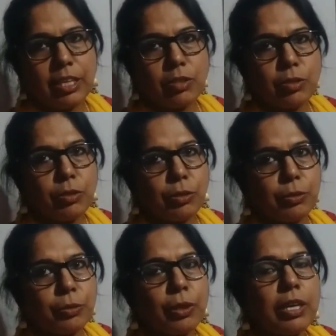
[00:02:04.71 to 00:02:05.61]

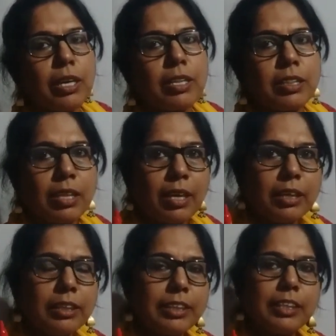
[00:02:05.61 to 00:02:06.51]
So
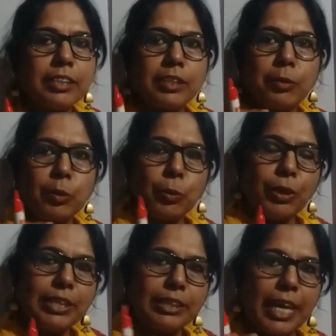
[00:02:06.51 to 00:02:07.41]
the
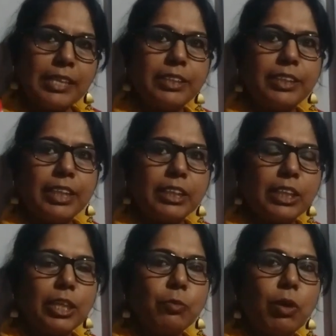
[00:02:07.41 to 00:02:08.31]
doing size
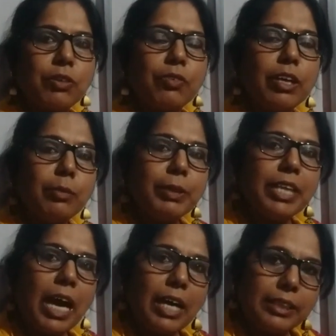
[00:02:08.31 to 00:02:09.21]
reduction, what will be
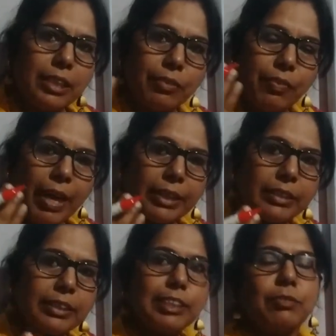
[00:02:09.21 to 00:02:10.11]
the other
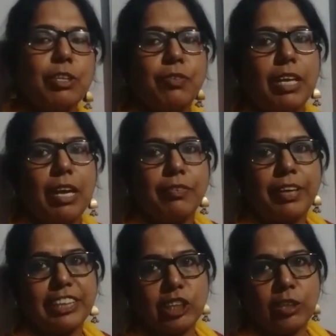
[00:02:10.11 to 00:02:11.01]
factors which will
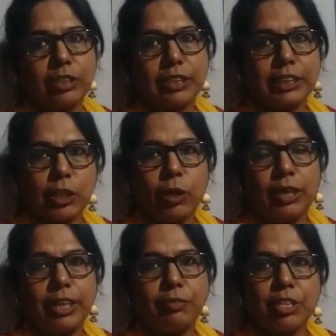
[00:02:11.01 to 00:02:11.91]
affect on the
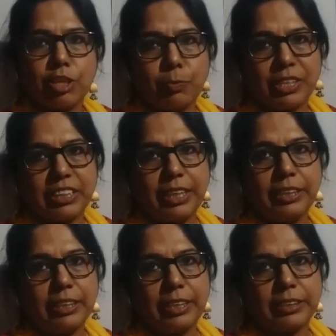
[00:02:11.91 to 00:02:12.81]
solid which is
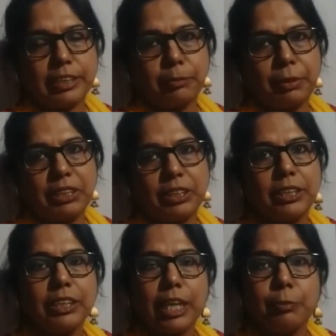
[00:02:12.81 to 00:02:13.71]
present in the
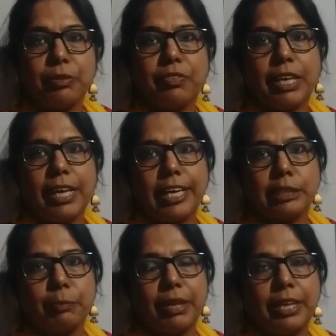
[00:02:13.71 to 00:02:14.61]
suspension can be well
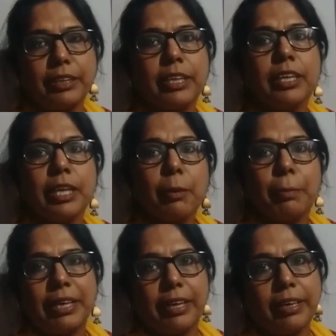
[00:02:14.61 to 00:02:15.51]
explained
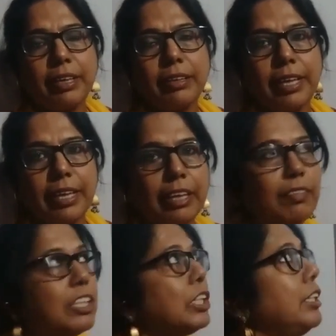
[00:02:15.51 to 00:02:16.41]
by taking the
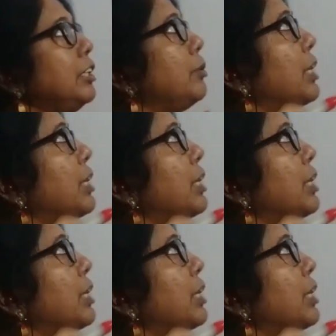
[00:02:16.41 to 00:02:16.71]
equation into